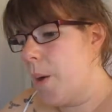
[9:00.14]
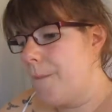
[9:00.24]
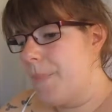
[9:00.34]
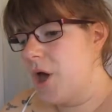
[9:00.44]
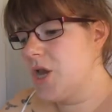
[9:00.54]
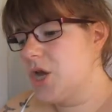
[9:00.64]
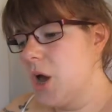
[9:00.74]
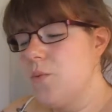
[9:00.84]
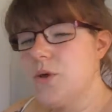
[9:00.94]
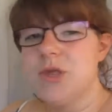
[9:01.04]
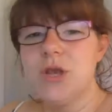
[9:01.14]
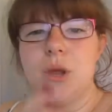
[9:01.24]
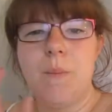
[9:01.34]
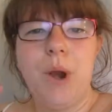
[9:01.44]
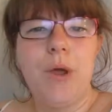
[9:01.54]
But I
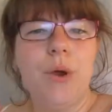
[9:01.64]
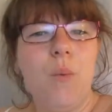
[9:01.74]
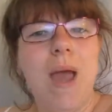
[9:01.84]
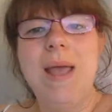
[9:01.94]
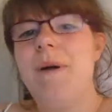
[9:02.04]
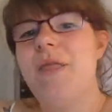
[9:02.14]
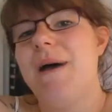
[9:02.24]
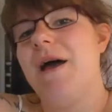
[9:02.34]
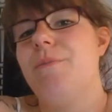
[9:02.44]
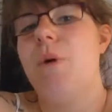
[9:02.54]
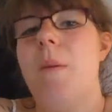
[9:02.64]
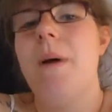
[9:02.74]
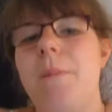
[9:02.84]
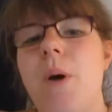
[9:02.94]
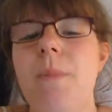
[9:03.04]
wasn't blown away by the bath bomb.
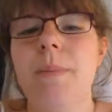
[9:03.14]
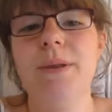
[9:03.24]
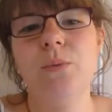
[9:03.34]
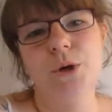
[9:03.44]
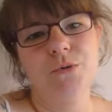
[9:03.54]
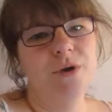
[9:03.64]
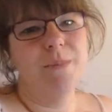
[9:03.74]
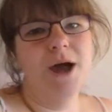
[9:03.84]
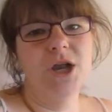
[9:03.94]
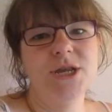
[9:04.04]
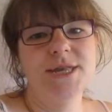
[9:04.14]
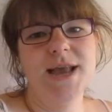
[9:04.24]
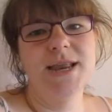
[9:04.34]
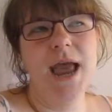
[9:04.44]
I probably wouldn't repurchase it.